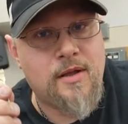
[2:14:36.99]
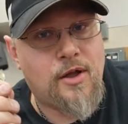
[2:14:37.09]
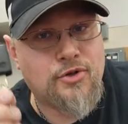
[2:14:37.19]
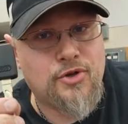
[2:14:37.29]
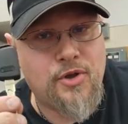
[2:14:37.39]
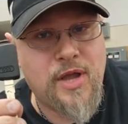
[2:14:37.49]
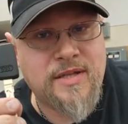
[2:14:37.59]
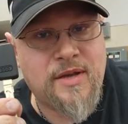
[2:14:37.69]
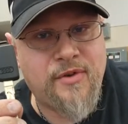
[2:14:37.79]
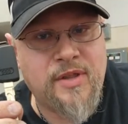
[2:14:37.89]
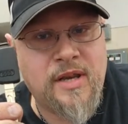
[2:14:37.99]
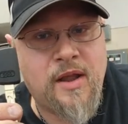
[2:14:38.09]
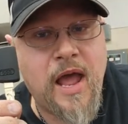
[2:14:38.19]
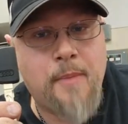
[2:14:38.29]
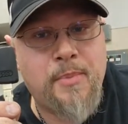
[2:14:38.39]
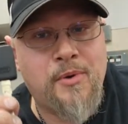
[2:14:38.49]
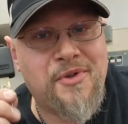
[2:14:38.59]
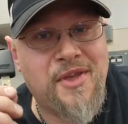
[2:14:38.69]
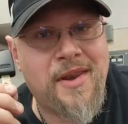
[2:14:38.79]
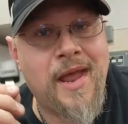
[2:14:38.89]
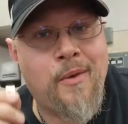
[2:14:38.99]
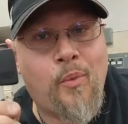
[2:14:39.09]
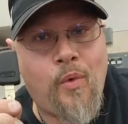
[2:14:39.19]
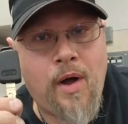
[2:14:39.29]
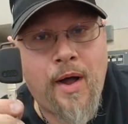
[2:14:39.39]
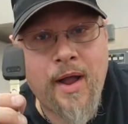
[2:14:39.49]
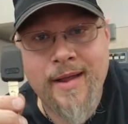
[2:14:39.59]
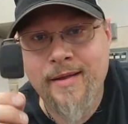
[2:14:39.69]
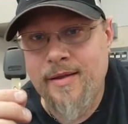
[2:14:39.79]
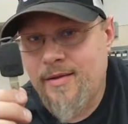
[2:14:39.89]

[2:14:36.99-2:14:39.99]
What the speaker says: I'll show you guys everything that happened with it and why